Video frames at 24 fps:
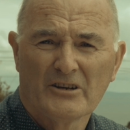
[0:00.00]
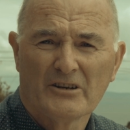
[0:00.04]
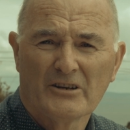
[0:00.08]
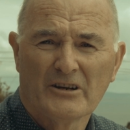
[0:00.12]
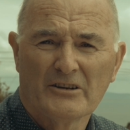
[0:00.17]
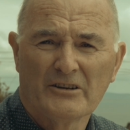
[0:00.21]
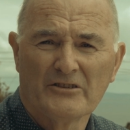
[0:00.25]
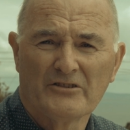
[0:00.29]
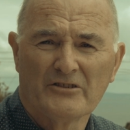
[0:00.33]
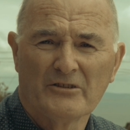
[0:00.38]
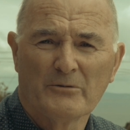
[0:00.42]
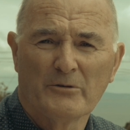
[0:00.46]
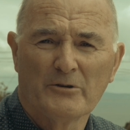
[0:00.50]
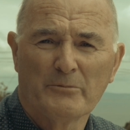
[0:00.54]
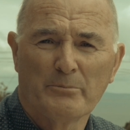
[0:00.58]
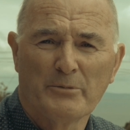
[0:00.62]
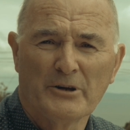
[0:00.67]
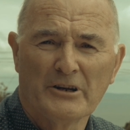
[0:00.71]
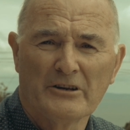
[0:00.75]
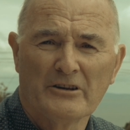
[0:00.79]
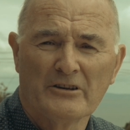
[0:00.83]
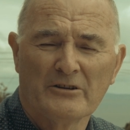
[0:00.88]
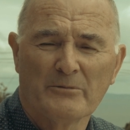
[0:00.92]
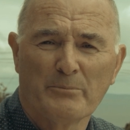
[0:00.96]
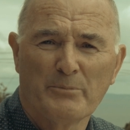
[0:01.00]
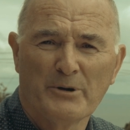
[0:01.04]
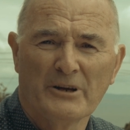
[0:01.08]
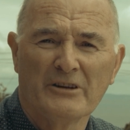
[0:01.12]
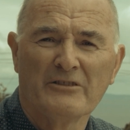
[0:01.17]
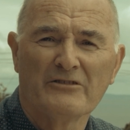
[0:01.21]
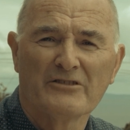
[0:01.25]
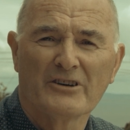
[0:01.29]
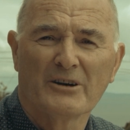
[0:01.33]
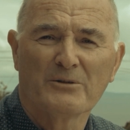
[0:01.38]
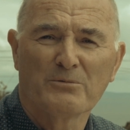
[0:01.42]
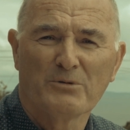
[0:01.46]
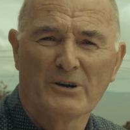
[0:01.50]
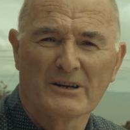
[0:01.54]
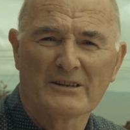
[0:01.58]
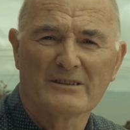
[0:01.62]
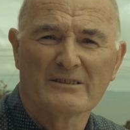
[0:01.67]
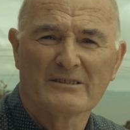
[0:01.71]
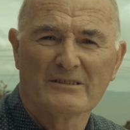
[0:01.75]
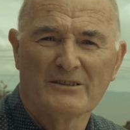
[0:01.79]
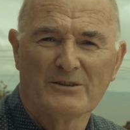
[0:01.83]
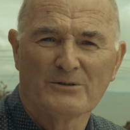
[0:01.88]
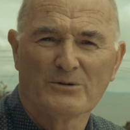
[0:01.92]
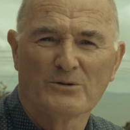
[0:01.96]
It depends on what
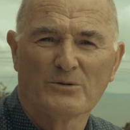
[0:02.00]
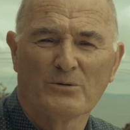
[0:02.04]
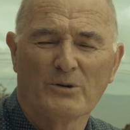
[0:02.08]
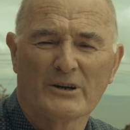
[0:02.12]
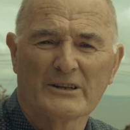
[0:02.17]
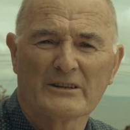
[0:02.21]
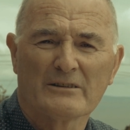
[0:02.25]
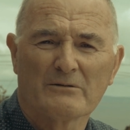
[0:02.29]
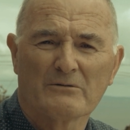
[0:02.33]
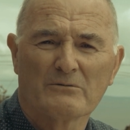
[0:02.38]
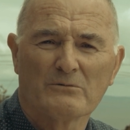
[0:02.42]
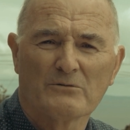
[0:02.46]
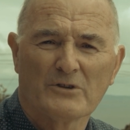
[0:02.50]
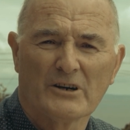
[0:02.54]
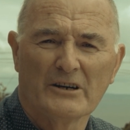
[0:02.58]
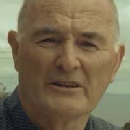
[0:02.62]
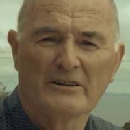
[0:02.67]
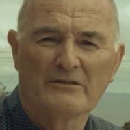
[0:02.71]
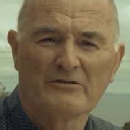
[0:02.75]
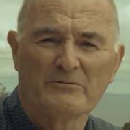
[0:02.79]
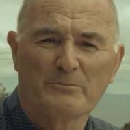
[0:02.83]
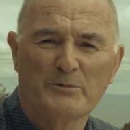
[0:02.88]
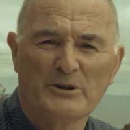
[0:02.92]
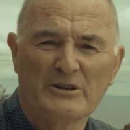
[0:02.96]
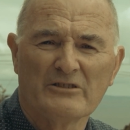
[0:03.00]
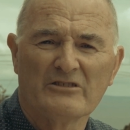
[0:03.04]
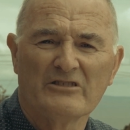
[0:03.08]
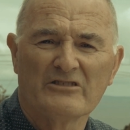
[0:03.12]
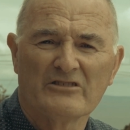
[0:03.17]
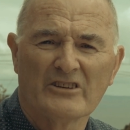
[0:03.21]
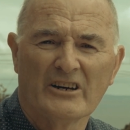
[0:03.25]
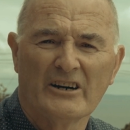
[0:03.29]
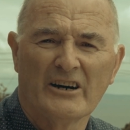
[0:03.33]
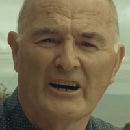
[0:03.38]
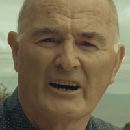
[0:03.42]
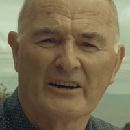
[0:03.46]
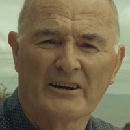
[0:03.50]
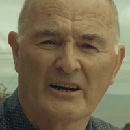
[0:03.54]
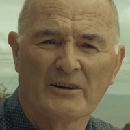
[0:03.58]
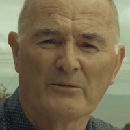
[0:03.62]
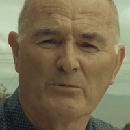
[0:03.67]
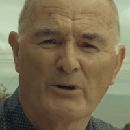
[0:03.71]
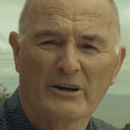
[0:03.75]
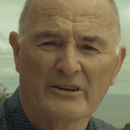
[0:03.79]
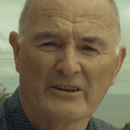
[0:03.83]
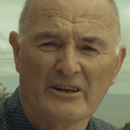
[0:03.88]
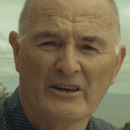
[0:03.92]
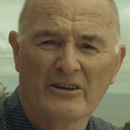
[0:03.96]
kind of species they are and
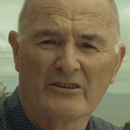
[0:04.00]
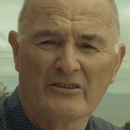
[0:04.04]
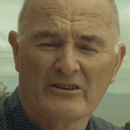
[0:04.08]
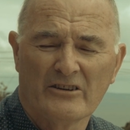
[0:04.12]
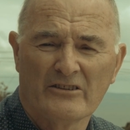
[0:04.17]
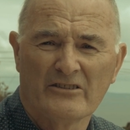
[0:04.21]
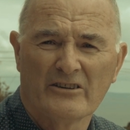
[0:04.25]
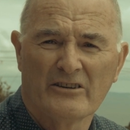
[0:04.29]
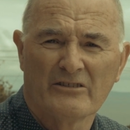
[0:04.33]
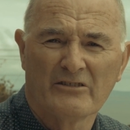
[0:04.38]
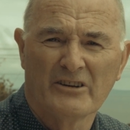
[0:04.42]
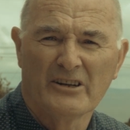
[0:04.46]
what area they're